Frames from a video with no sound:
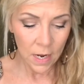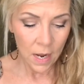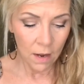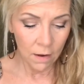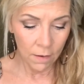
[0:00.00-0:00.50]

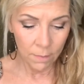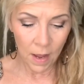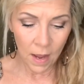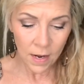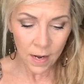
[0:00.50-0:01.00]

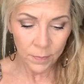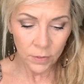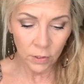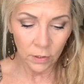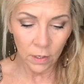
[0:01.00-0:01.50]
I happen to
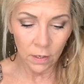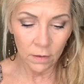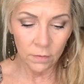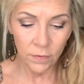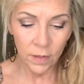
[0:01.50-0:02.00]
love
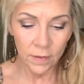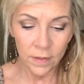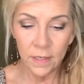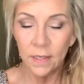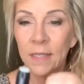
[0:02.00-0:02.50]

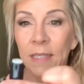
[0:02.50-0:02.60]
this.